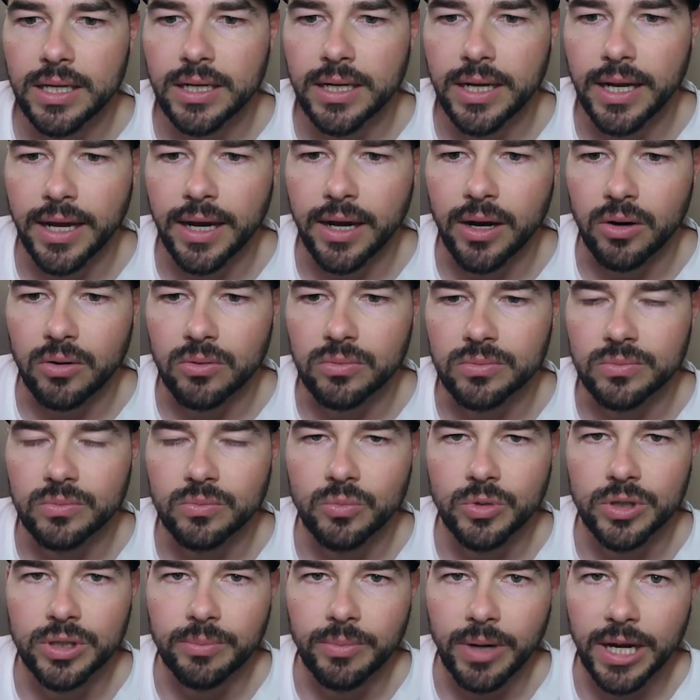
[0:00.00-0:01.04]
Now,
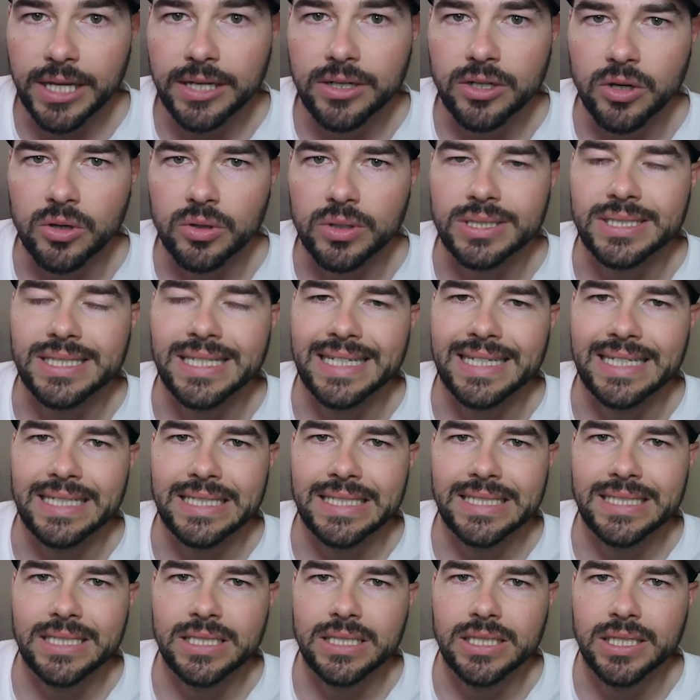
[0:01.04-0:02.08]
what you might notice
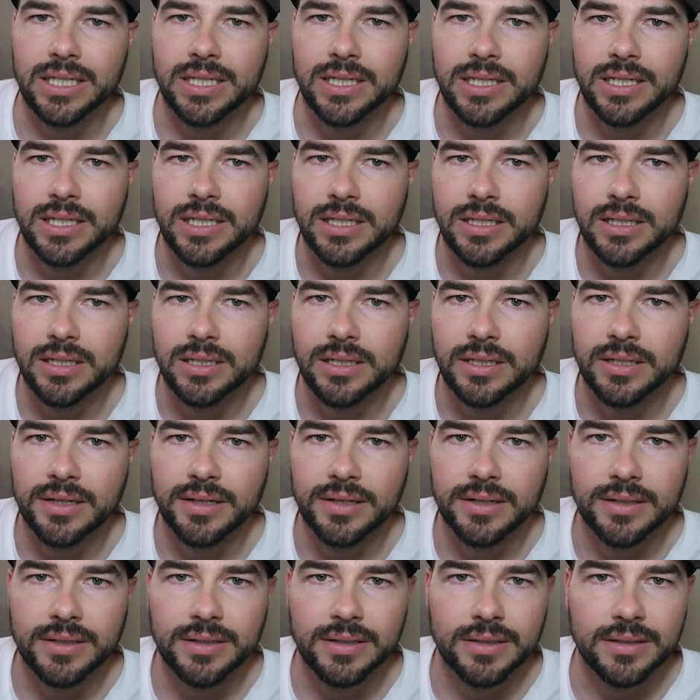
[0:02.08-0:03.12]
is
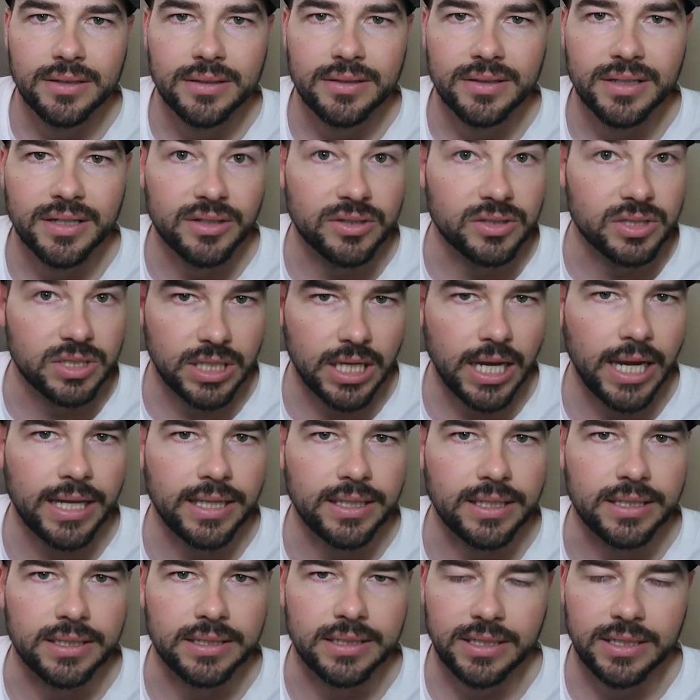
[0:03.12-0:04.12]
they're silent.